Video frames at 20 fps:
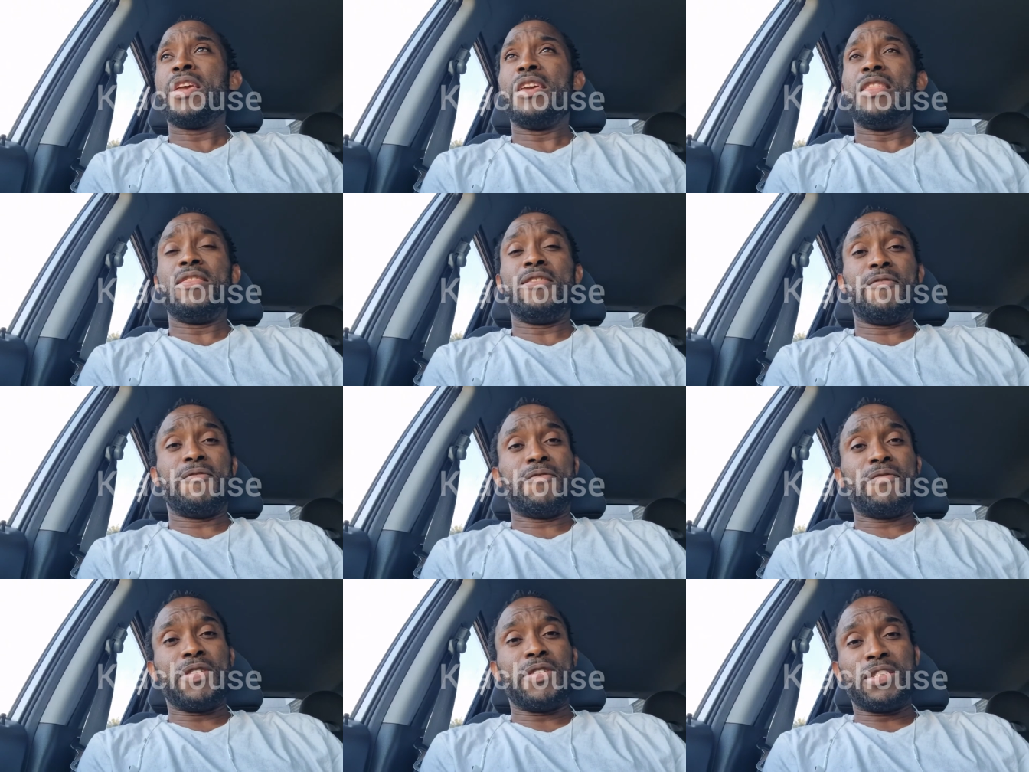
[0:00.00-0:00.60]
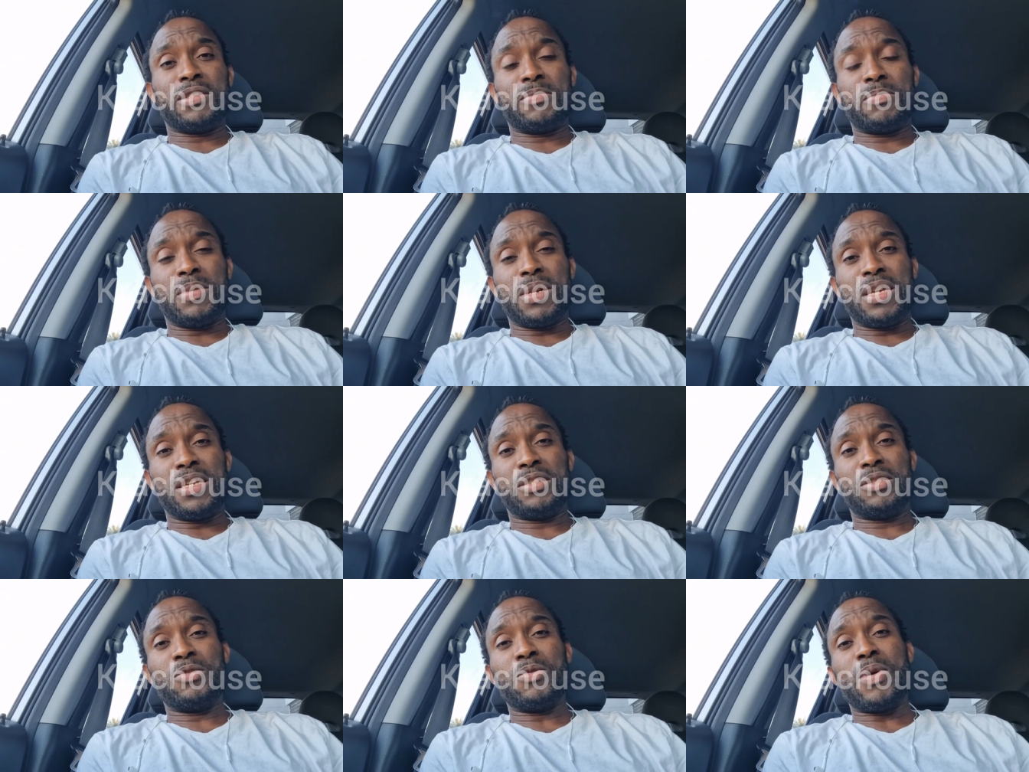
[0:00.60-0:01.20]
in the first
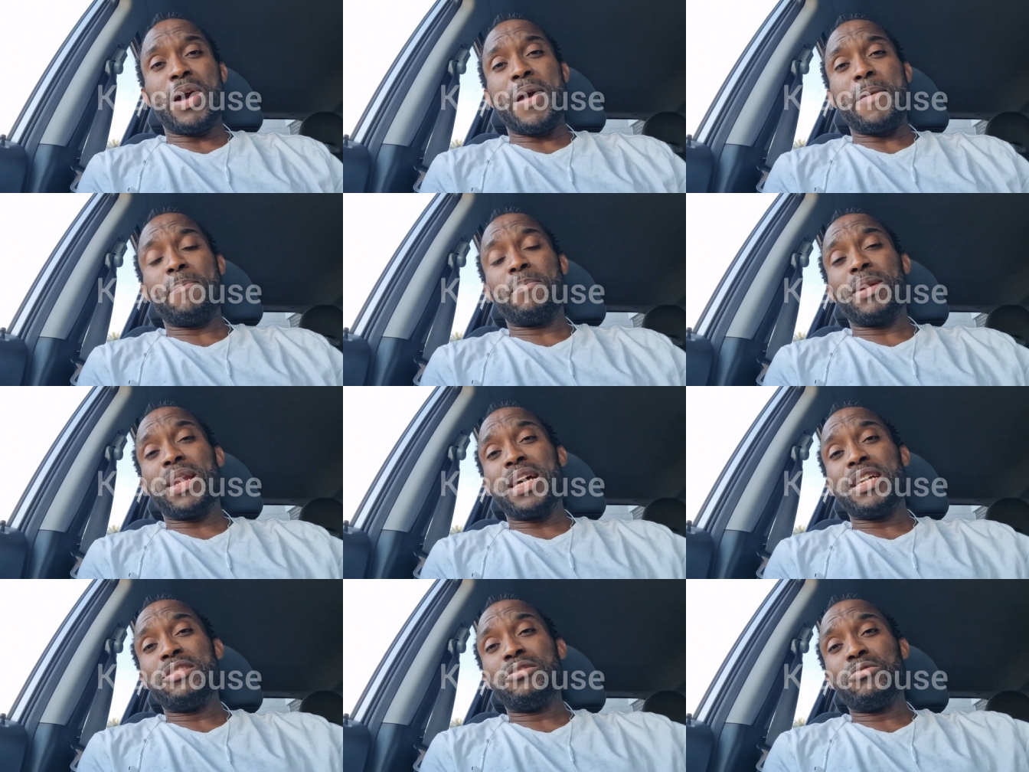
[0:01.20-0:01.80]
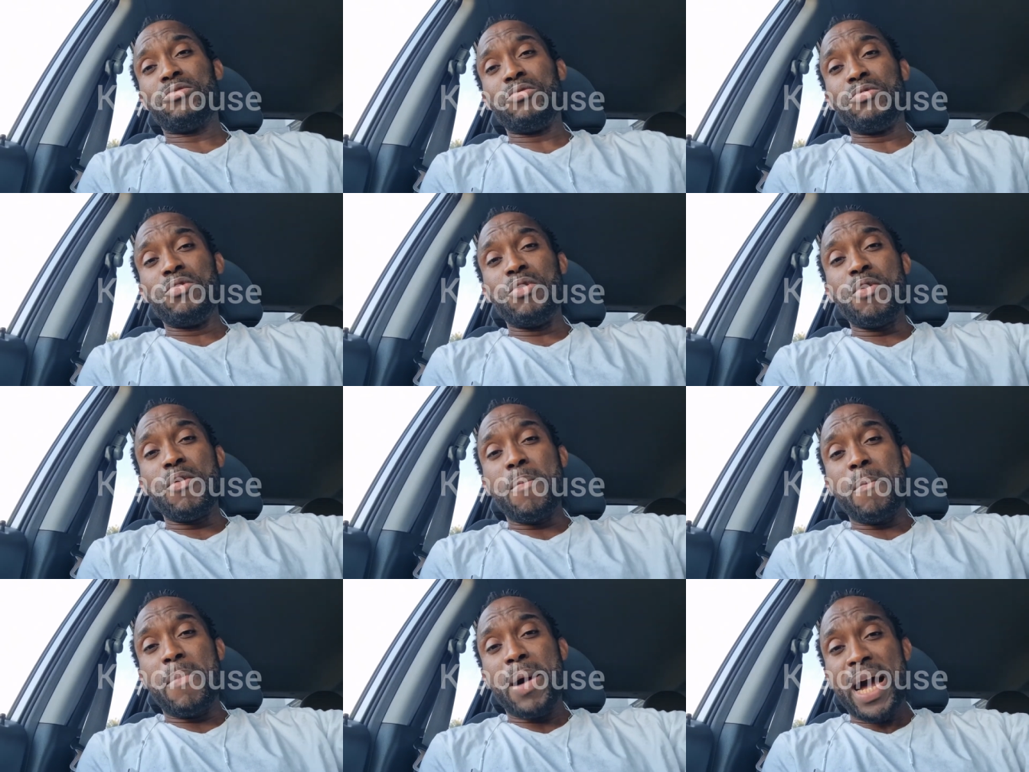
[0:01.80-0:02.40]
place so i plan to
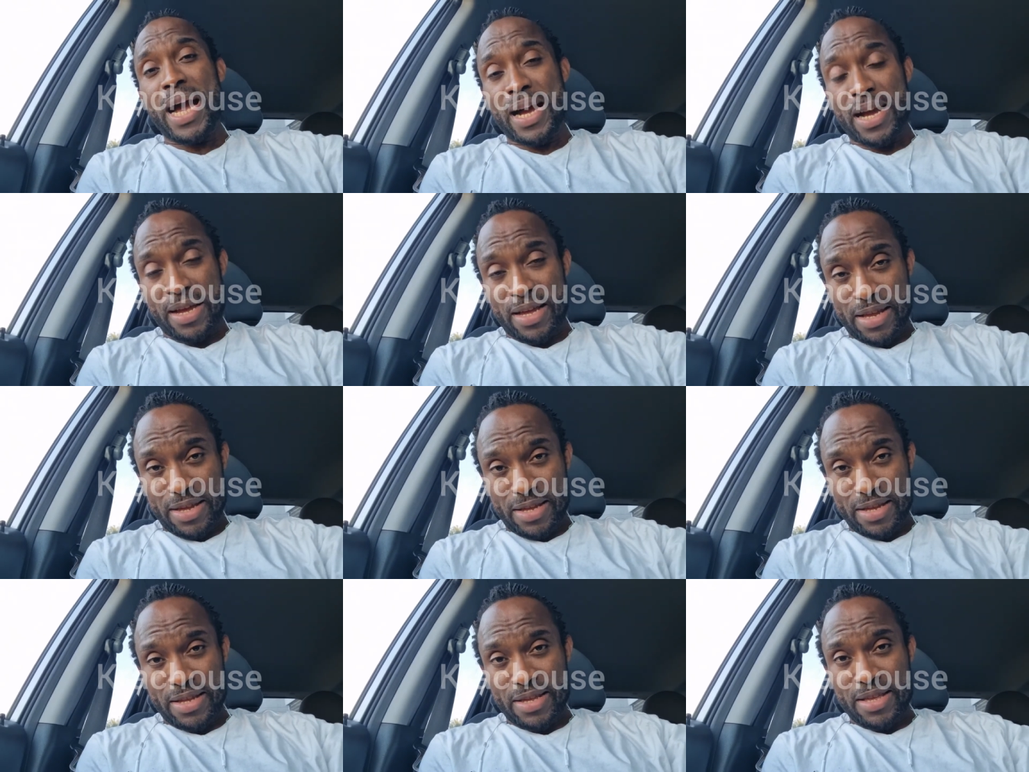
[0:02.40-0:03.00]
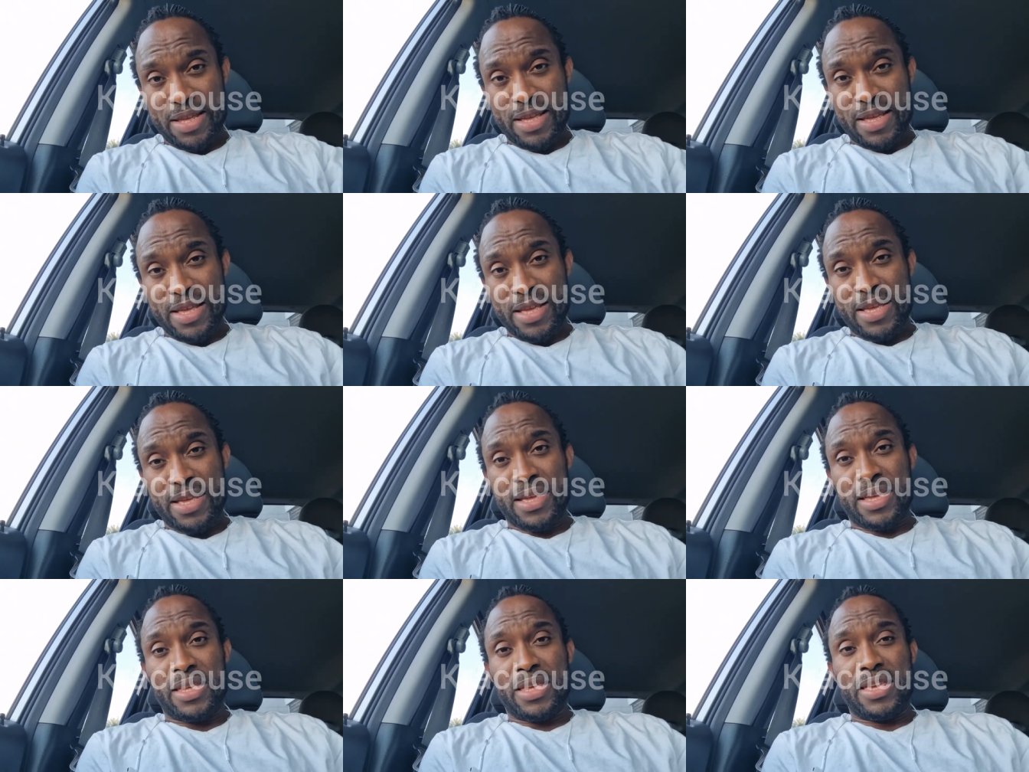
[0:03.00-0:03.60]
go back
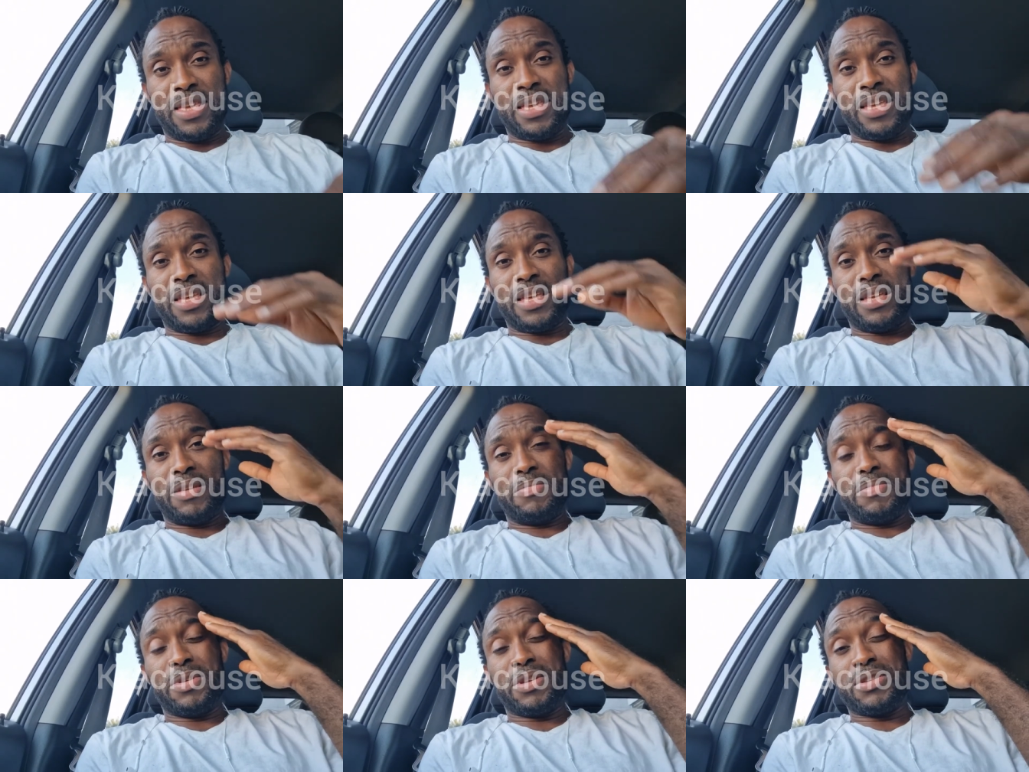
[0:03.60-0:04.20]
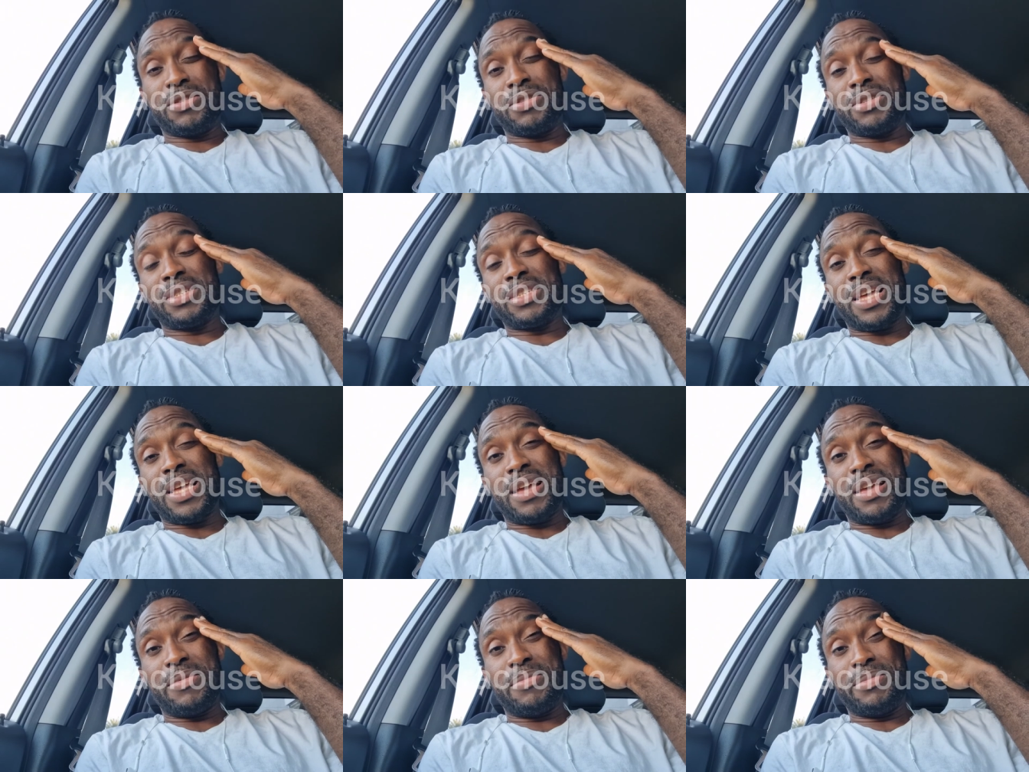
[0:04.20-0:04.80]
yeah because
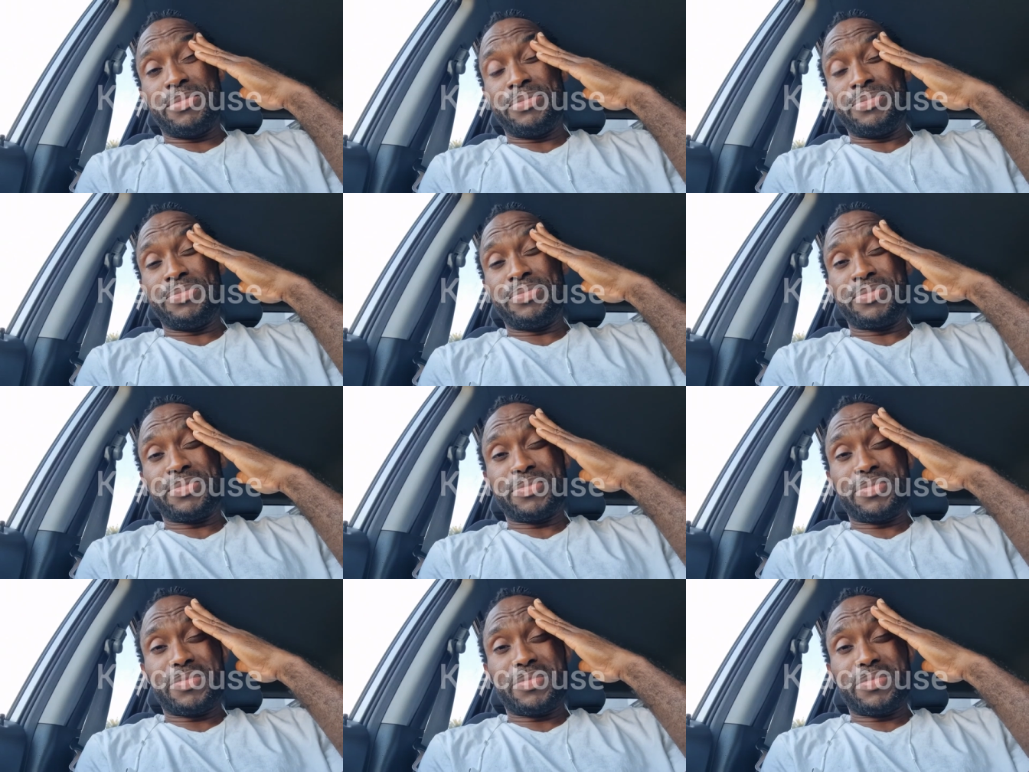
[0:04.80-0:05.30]
i'm